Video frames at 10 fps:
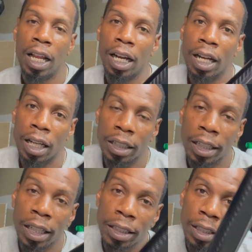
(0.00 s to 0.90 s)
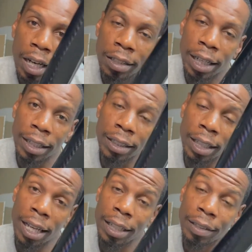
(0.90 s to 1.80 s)
Like the kids nowadays
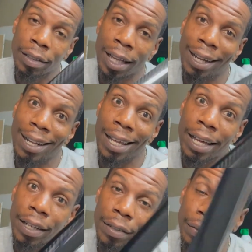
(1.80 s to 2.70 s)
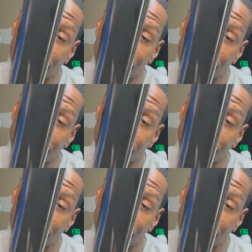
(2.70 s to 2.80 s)
say, lit,